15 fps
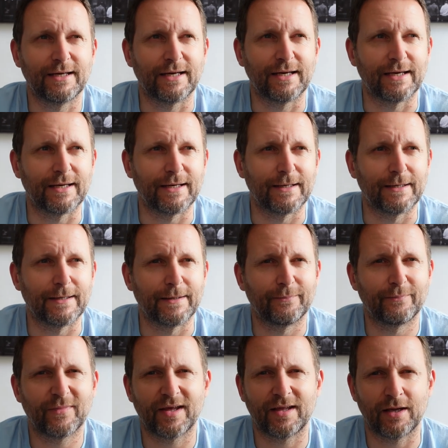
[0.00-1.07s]

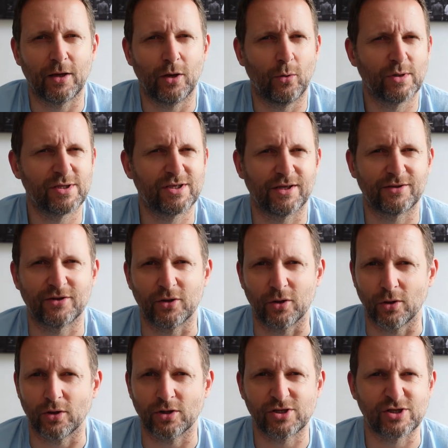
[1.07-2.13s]
and I always got the
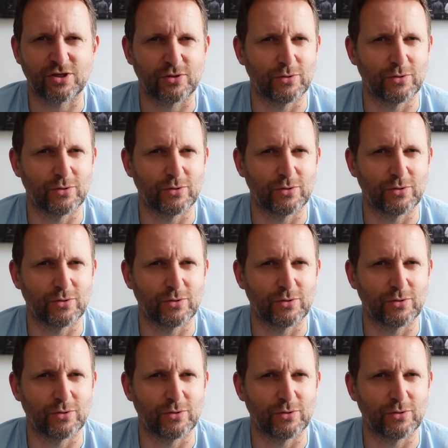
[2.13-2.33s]
urge